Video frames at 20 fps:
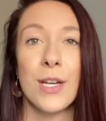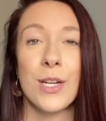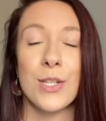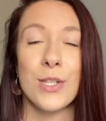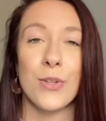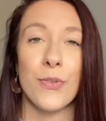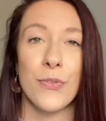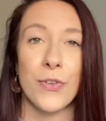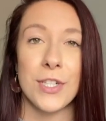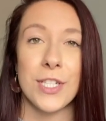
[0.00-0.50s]

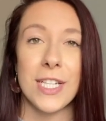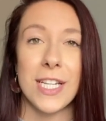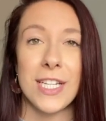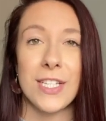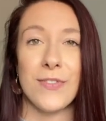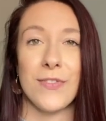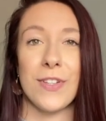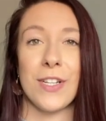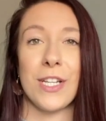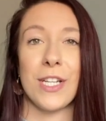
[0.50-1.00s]
So for
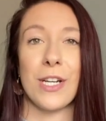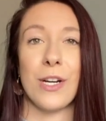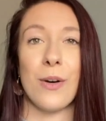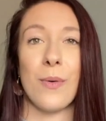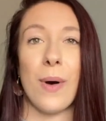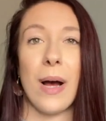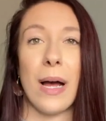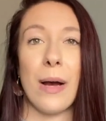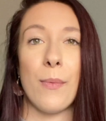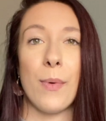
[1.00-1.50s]
today's video,
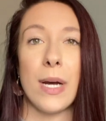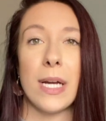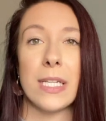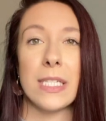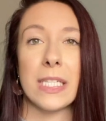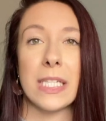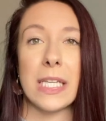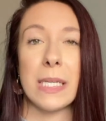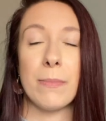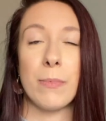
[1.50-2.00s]
I wanted
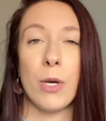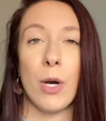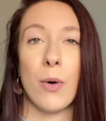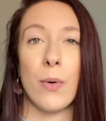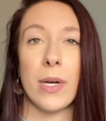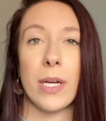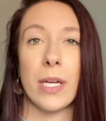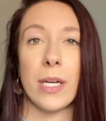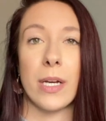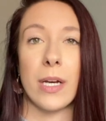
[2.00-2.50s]
to keep
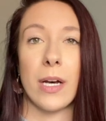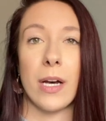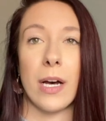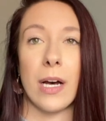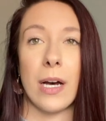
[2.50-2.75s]
going